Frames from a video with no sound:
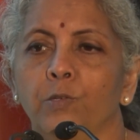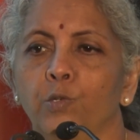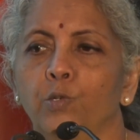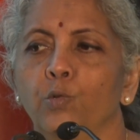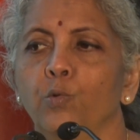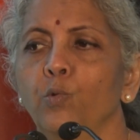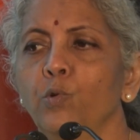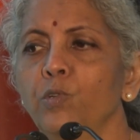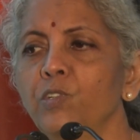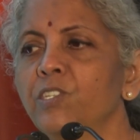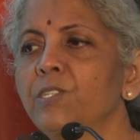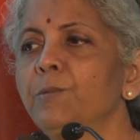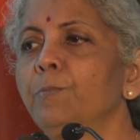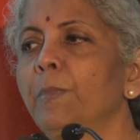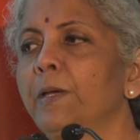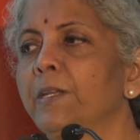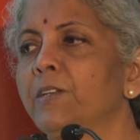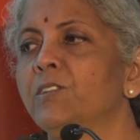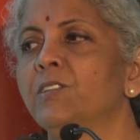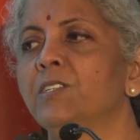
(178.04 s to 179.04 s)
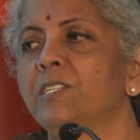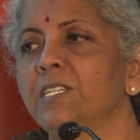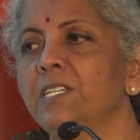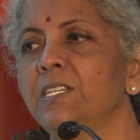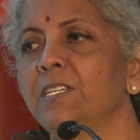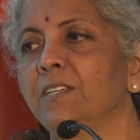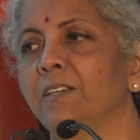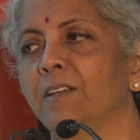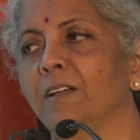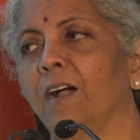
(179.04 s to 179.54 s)
Tourism and
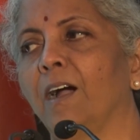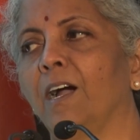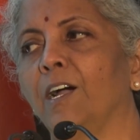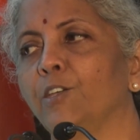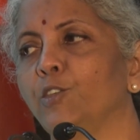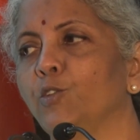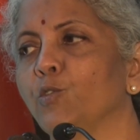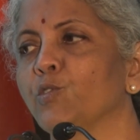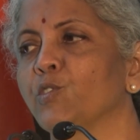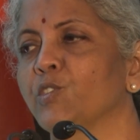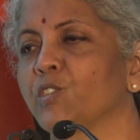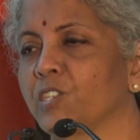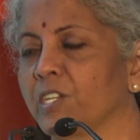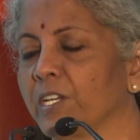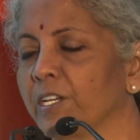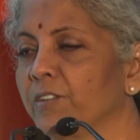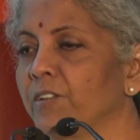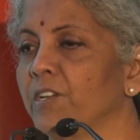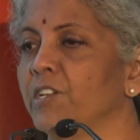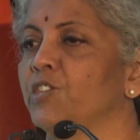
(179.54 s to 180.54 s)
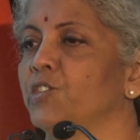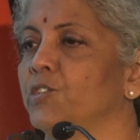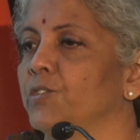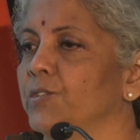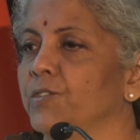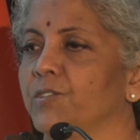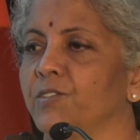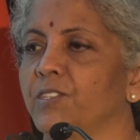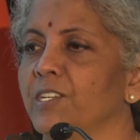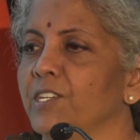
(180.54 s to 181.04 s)
tea are your
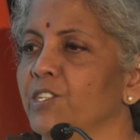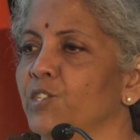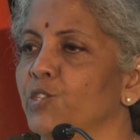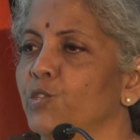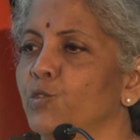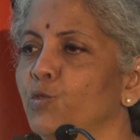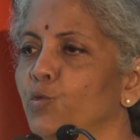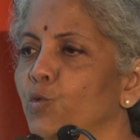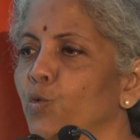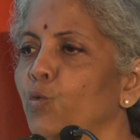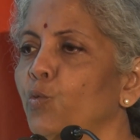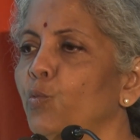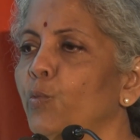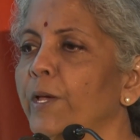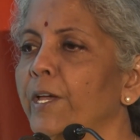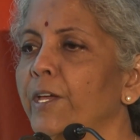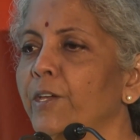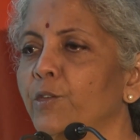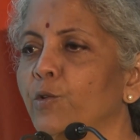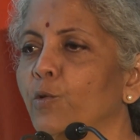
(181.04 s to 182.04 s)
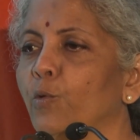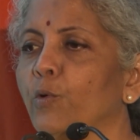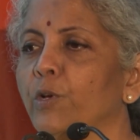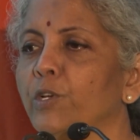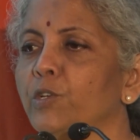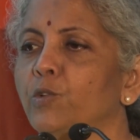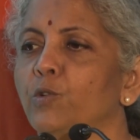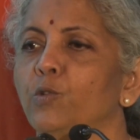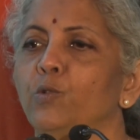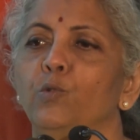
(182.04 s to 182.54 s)
signatures. There's no way you're
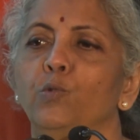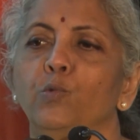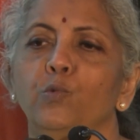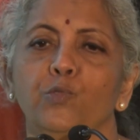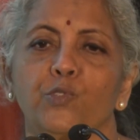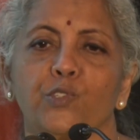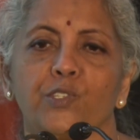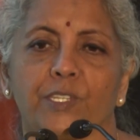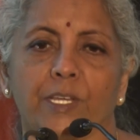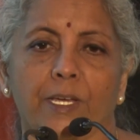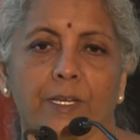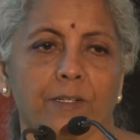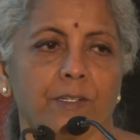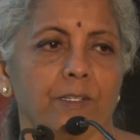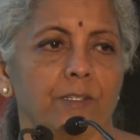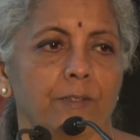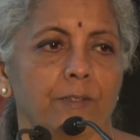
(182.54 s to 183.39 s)
going to lose that.